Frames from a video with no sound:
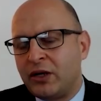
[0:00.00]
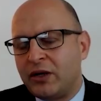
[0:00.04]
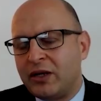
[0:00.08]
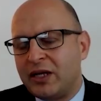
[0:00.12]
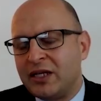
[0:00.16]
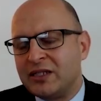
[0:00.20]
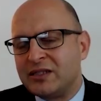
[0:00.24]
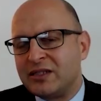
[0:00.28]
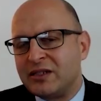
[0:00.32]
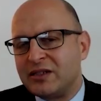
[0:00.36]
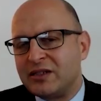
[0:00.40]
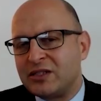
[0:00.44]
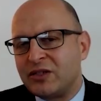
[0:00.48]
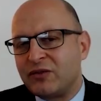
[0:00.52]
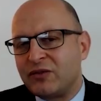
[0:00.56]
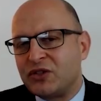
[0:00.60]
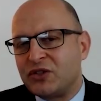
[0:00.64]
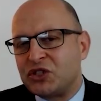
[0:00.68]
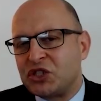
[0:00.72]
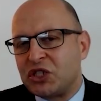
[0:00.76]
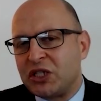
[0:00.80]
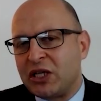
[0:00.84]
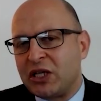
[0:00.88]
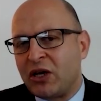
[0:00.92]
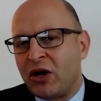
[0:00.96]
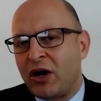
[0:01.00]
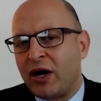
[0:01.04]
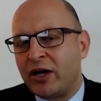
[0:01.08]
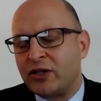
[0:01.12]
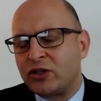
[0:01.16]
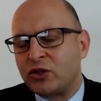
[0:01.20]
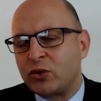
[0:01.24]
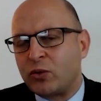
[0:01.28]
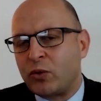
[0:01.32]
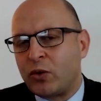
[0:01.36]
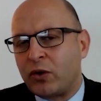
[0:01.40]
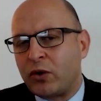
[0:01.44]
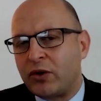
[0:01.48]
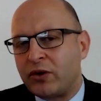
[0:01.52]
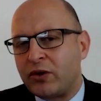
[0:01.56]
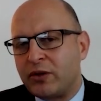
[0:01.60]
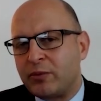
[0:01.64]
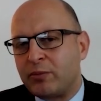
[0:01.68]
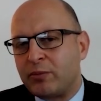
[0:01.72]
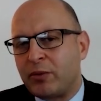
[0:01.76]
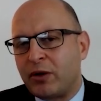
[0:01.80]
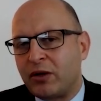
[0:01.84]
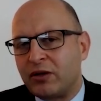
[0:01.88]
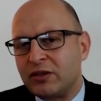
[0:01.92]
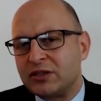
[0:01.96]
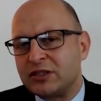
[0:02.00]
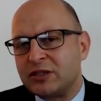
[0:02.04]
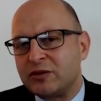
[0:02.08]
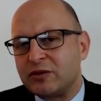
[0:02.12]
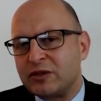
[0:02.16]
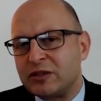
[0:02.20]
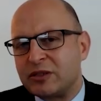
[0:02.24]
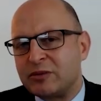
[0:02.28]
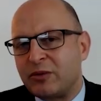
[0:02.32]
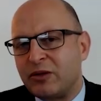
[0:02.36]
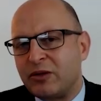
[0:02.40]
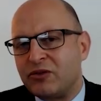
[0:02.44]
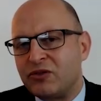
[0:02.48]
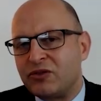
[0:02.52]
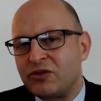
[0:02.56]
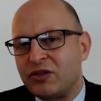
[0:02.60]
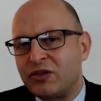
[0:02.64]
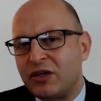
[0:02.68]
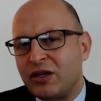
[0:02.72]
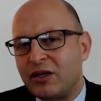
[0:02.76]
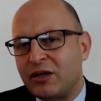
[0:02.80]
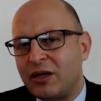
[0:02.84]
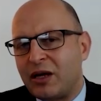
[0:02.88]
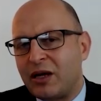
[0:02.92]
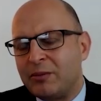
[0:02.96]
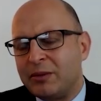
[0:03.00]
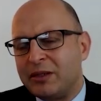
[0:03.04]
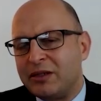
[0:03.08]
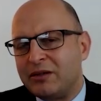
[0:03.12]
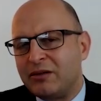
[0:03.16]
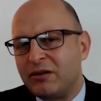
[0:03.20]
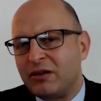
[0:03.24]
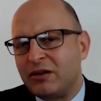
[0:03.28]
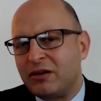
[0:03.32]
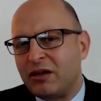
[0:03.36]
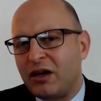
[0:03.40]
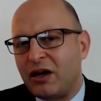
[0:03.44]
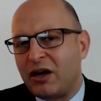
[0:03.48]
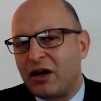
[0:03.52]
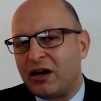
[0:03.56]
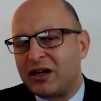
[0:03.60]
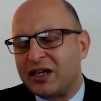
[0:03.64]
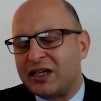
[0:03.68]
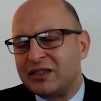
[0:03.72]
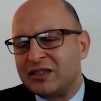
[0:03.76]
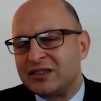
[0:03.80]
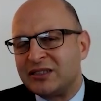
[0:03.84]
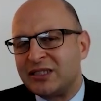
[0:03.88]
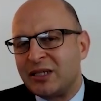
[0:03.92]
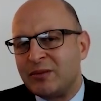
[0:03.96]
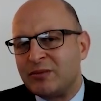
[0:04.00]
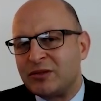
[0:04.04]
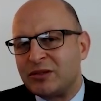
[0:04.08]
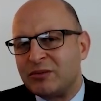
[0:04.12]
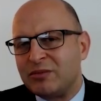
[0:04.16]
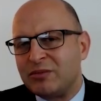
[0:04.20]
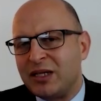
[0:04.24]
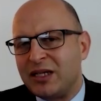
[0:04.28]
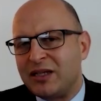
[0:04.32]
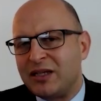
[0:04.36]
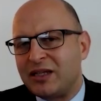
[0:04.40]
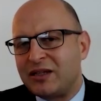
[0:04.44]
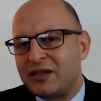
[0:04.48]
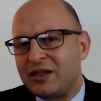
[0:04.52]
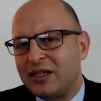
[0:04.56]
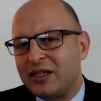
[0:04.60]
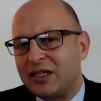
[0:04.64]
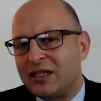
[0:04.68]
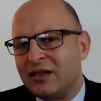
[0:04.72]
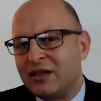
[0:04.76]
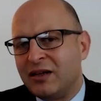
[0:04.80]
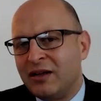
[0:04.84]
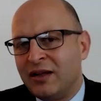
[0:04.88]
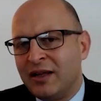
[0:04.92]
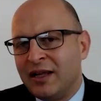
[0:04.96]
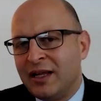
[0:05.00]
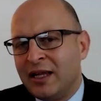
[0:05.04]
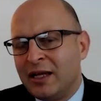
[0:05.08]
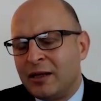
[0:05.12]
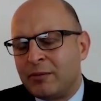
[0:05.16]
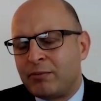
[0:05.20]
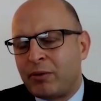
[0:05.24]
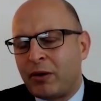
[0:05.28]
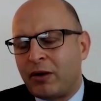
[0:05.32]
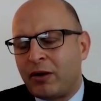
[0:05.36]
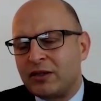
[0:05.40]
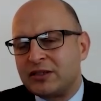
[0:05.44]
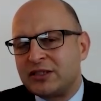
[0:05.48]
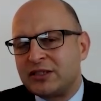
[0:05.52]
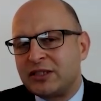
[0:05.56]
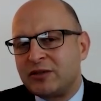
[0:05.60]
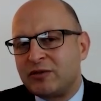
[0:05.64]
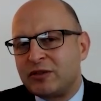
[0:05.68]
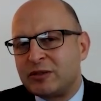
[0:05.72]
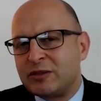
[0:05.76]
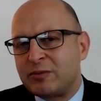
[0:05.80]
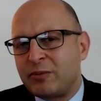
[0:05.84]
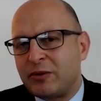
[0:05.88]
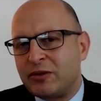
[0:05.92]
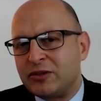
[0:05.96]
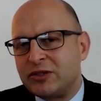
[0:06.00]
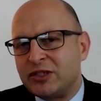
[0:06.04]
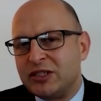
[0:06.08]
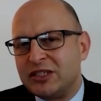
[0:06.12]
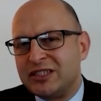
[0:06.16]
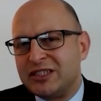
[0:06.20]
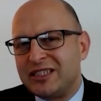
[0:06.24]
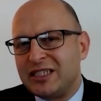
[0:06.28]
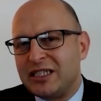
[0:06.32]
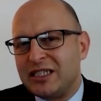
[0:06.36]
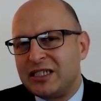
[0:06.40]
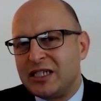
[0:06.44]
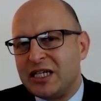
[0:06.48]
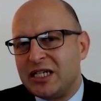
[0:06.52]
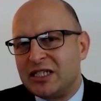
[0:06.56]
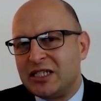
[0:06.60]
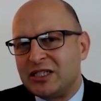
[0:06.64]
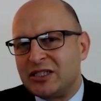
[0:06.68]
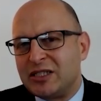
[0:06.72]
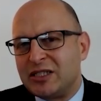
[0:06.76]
is it sufficiently high to warrant the policy response? It seems to me that the policy response is